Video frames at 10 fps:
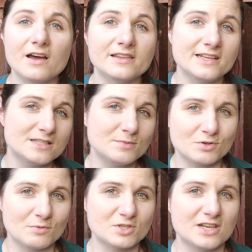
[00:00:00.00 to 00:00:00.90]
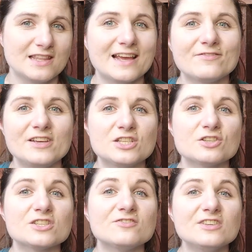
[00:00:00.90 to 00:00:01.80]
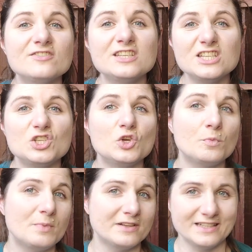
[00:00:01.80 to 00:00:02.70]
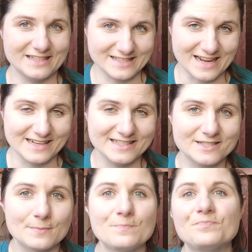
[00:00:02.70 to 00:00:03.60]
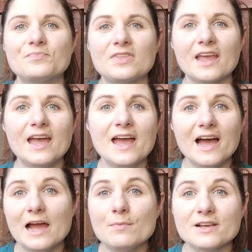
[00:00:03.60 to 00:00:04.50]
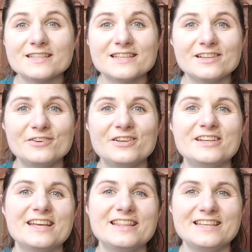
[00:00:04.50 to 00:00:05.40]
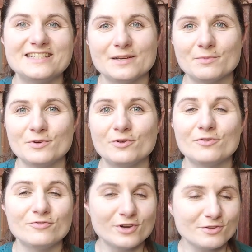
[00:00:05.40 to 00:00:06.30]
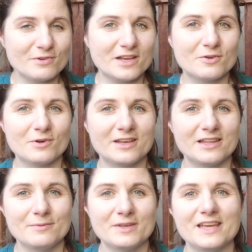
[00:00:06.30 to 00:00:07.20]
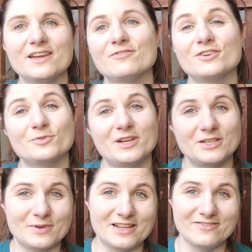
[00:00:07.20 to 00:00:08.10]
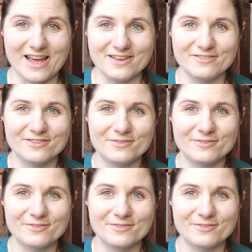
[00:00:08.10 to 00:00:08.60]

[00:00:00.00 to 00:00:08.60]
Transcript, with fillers: online subscription that features 52 building designs. iBrick is included in the Timberdoodle 4th grade curriculum kit for 2025.